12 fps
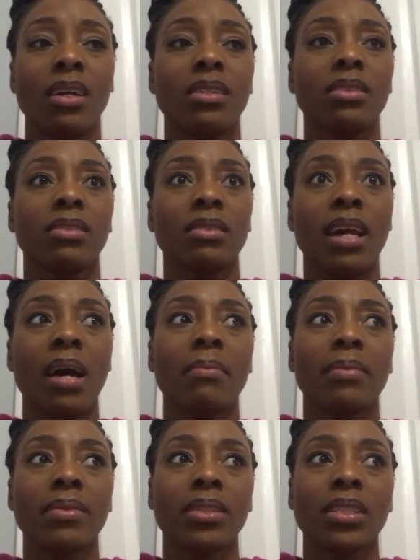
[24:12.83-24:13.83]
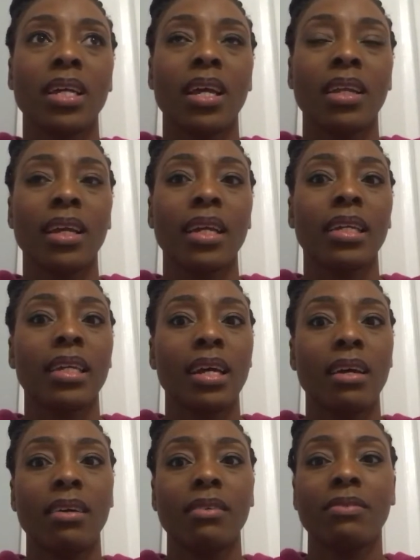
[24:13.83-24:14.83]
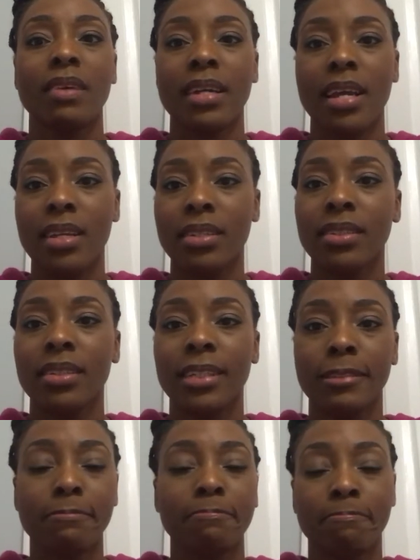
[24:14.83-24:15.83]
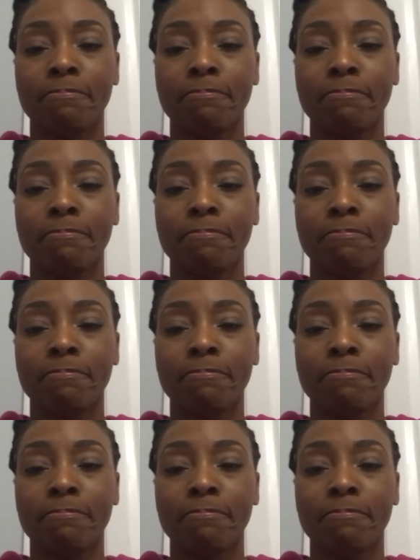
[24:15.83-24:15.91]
So now I'm just kind of like, yeah, financially,